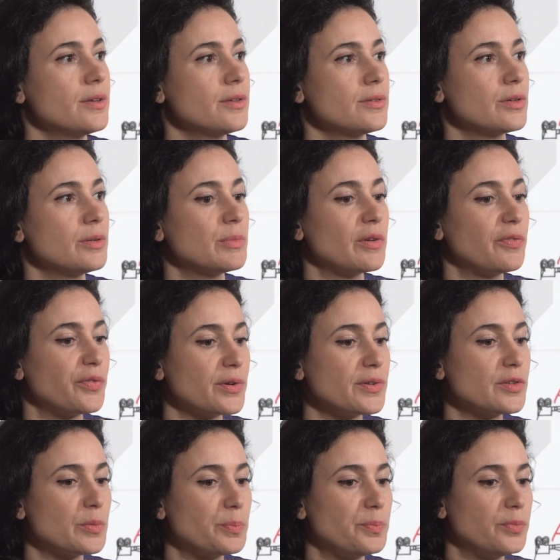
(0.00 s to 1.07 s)
So in my
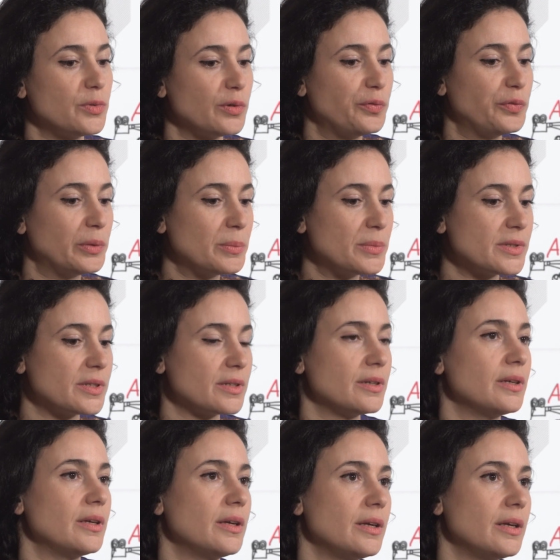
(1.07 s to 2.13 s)
first two films,
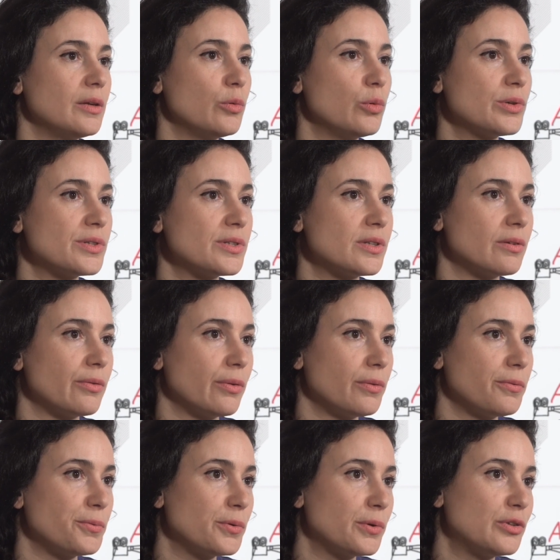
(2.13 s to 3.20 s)
it was
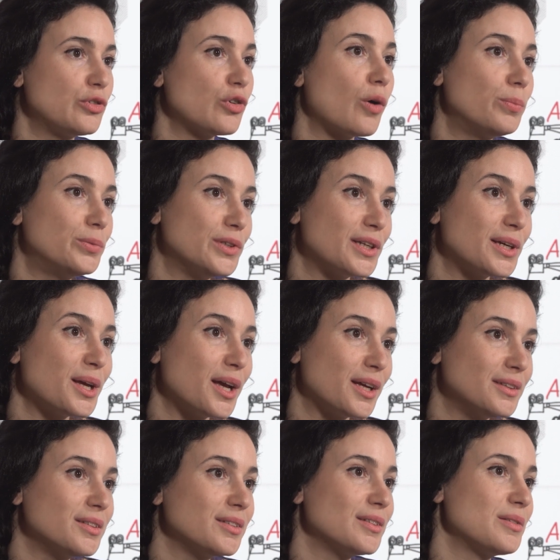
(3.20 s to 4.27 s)
through a job that I
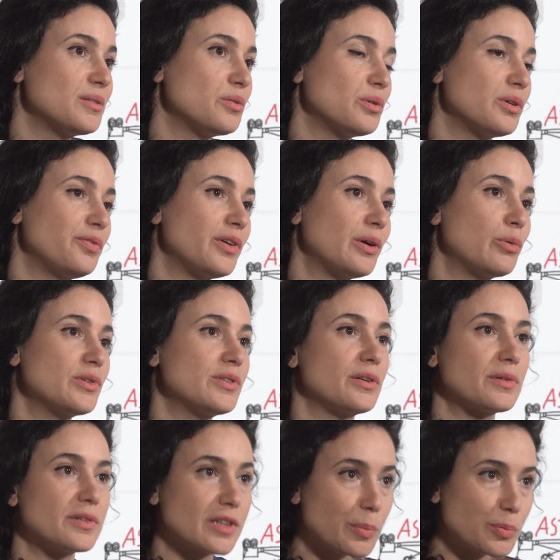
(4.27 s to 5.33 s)
had. So if I was
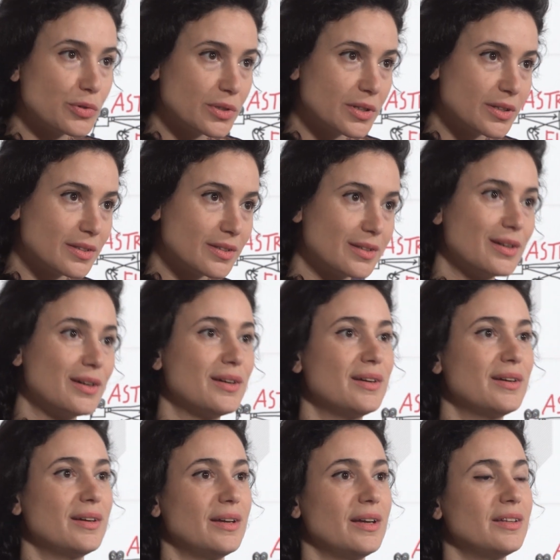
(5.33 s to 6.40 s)
the receptionist
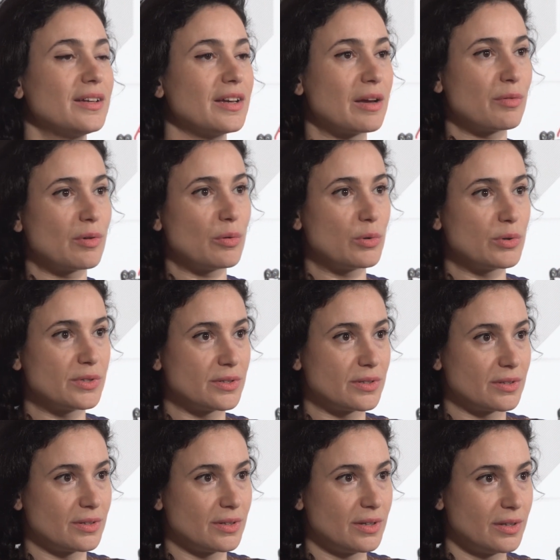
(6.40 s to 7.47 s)
and the camera
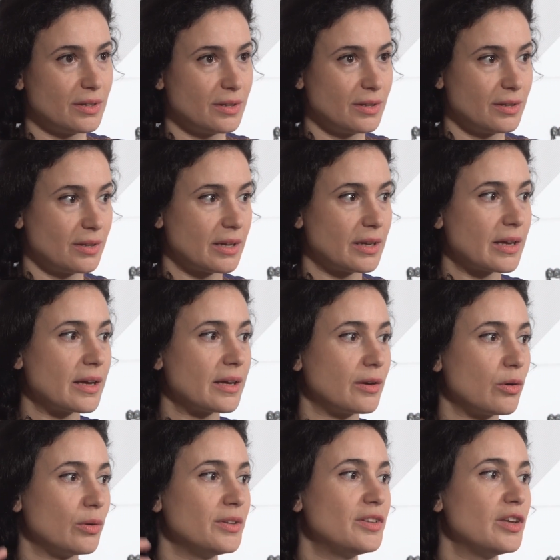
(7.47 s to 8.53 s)
was, I
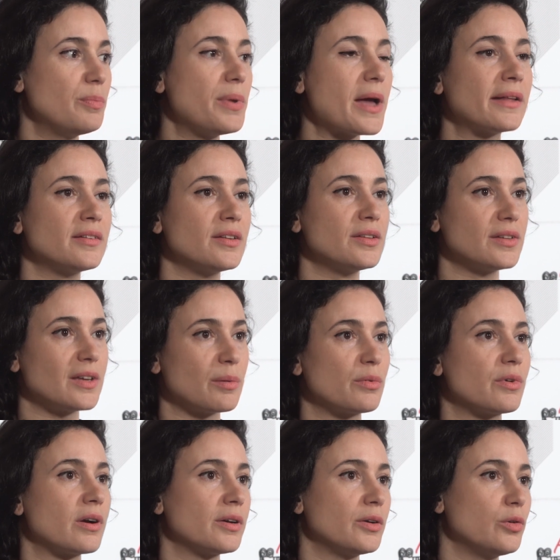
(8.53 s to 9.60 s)
call it the abandoned
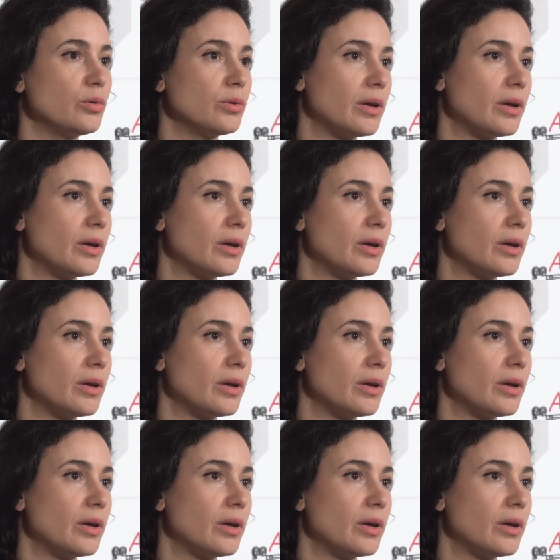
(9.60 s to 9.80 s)
camera.